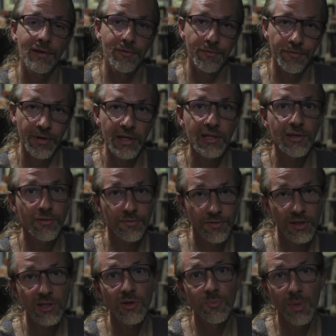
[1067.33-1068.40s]
very,
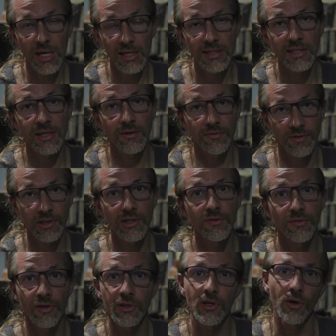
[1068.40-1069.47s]
very basic, very,
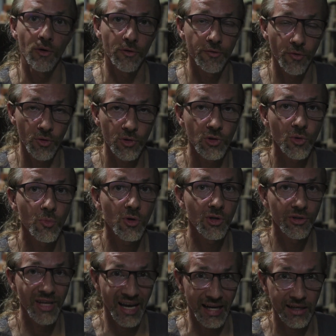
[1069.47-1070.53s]
very affordable
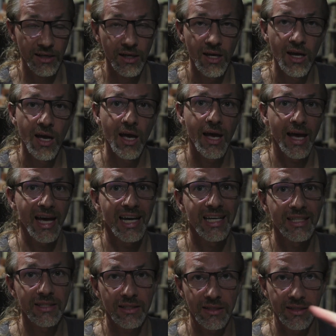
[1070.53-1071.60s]
deck.
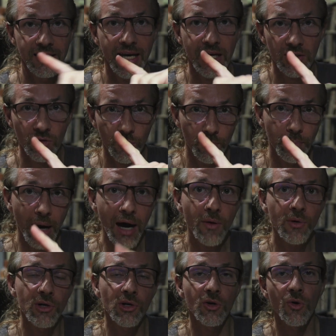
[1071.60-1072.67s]
And that
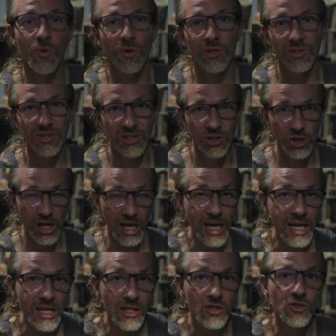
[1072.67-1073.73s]
power cord
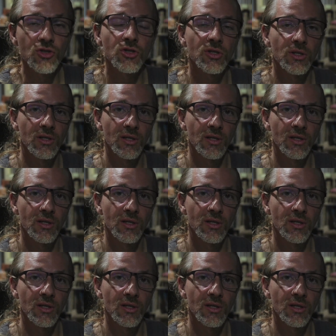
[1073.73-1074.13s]
change